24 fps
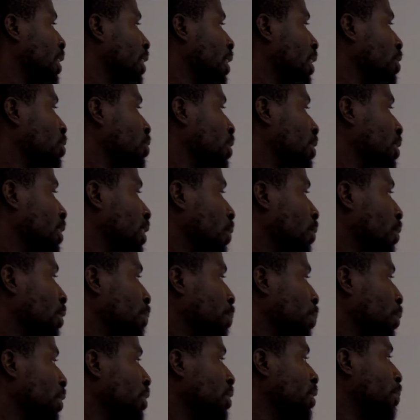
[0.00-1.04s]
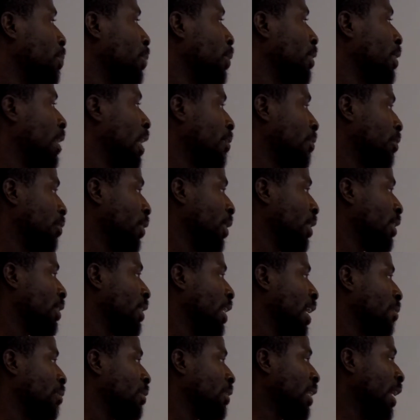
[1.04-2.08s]
interest equals principal times rate
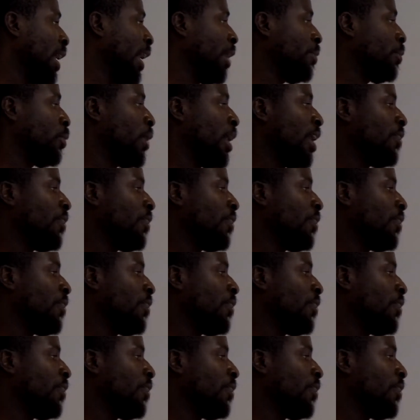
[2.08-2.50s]
times time.